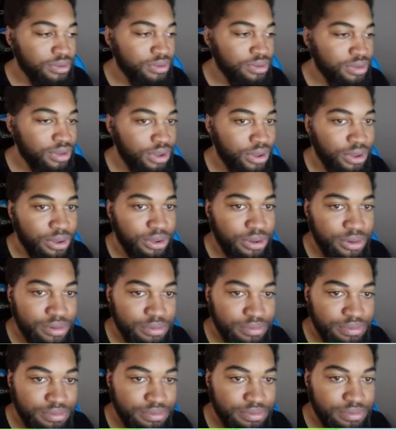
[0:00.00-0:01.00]
So
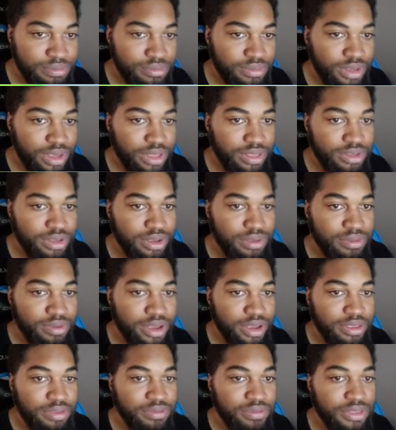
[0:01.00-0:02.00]
and
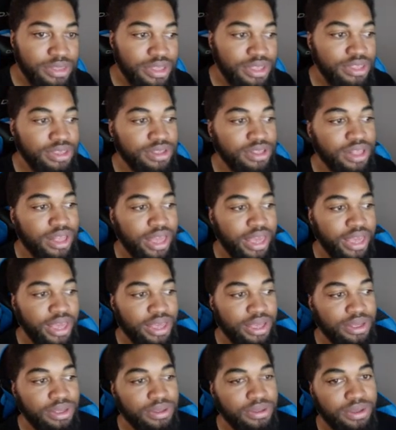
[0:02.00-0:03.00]
sometimes we need to
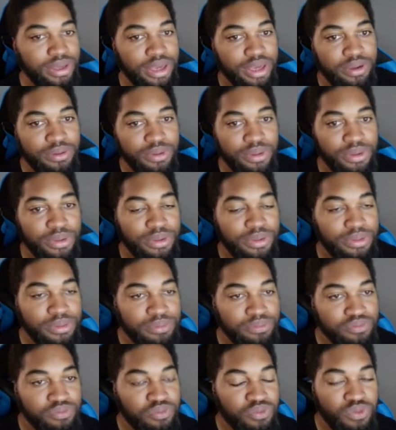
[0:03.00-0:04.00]
like okay, well
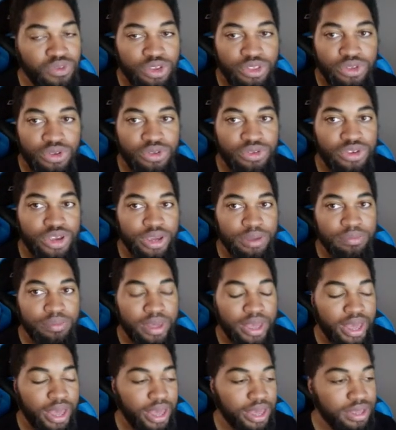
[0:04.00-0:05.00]
we do check
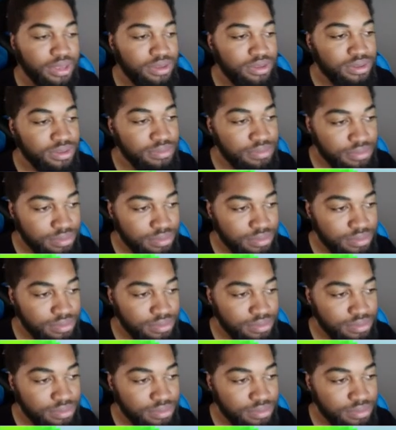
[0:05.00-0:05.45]
bags.